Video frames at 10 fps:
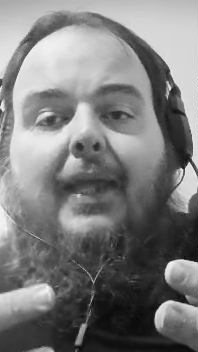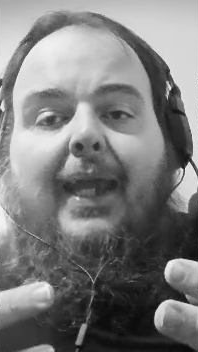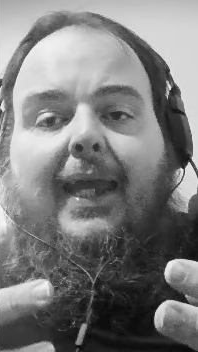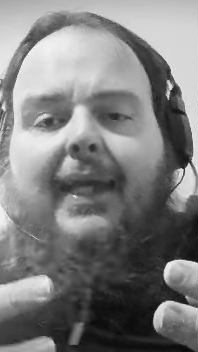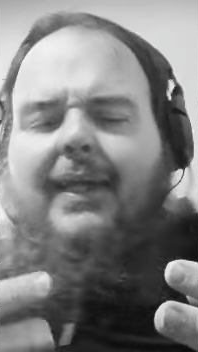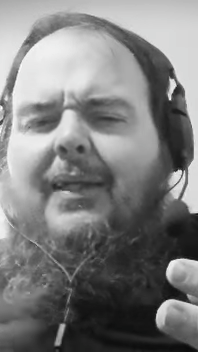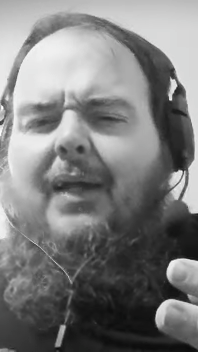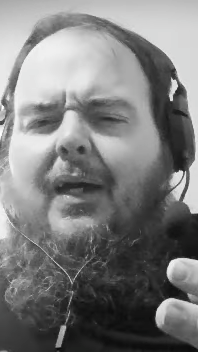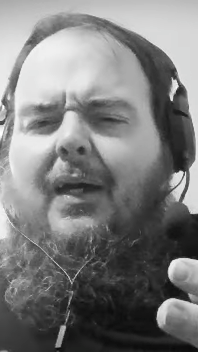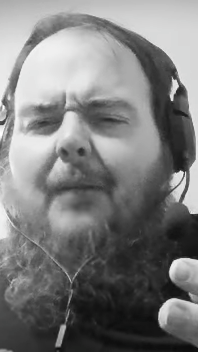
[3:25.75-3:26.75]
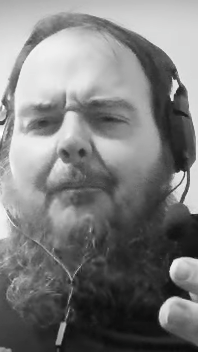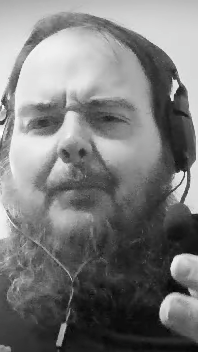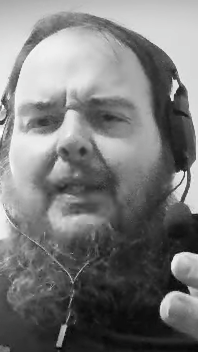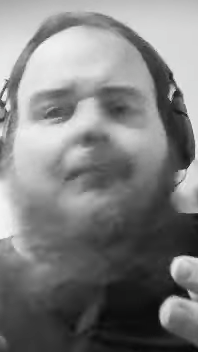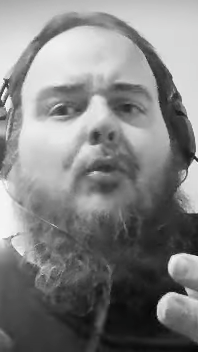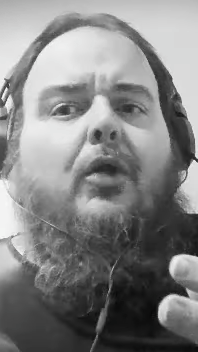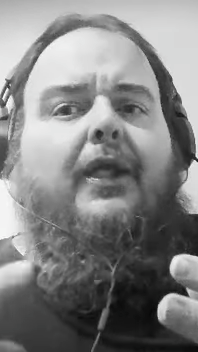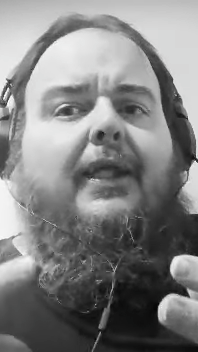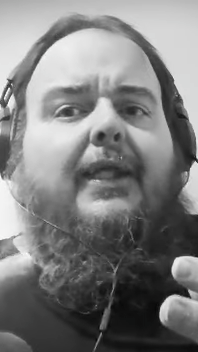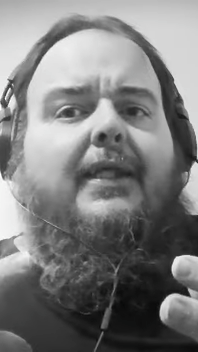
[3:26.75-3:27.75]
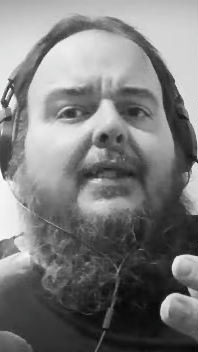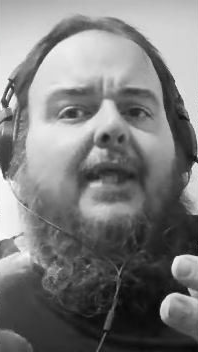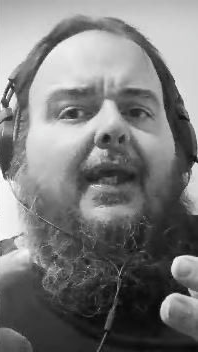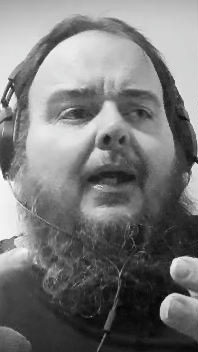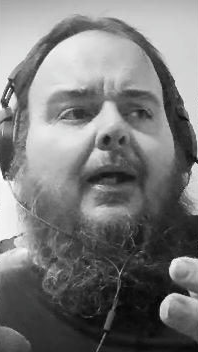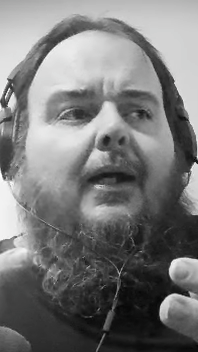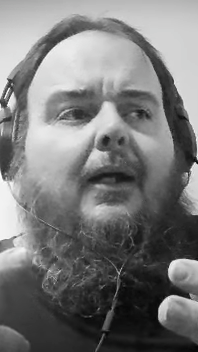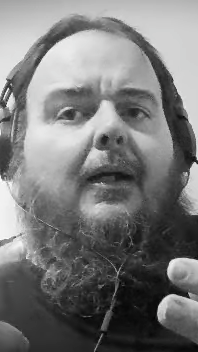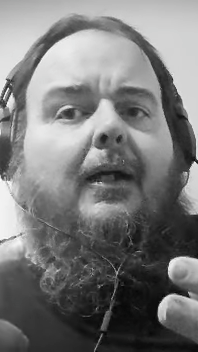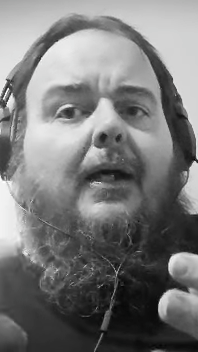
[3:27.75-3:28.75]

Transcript: and uh, believe Morgan is a uh,